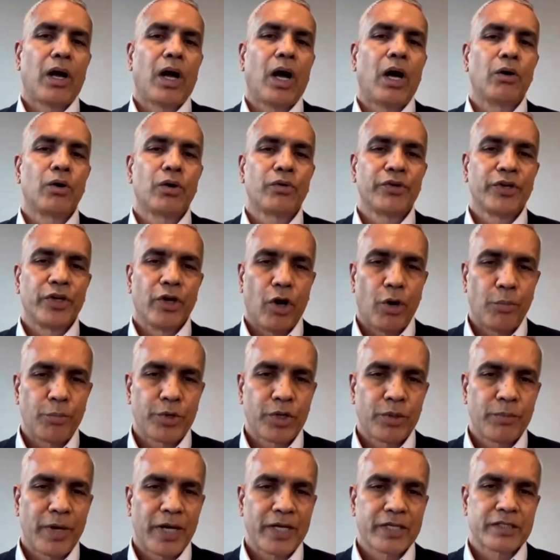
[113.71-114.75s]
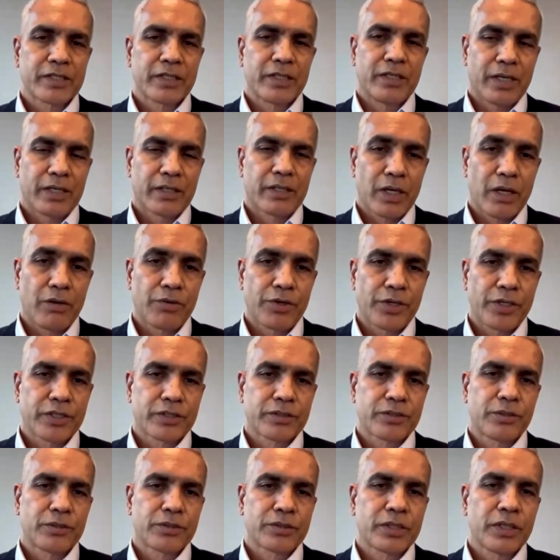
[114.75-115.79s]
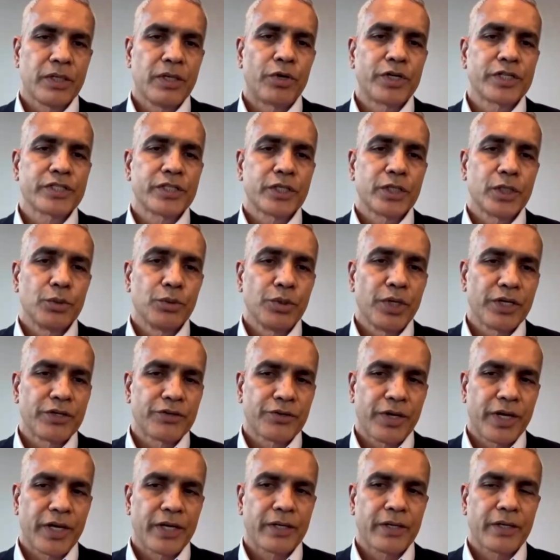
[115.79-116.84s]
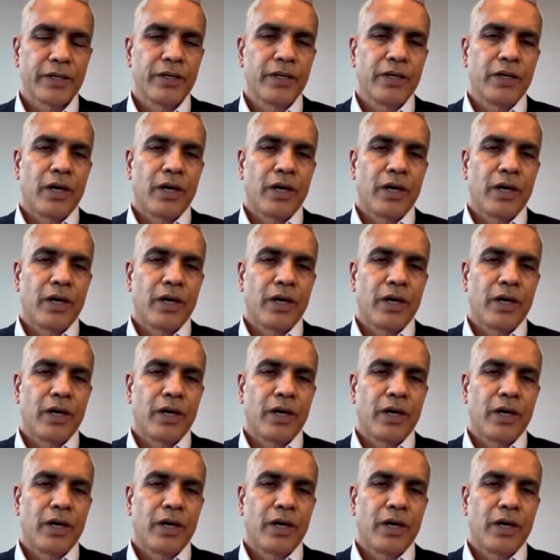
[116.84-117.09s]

how do we optimize that cloud resource, what is the unit rate,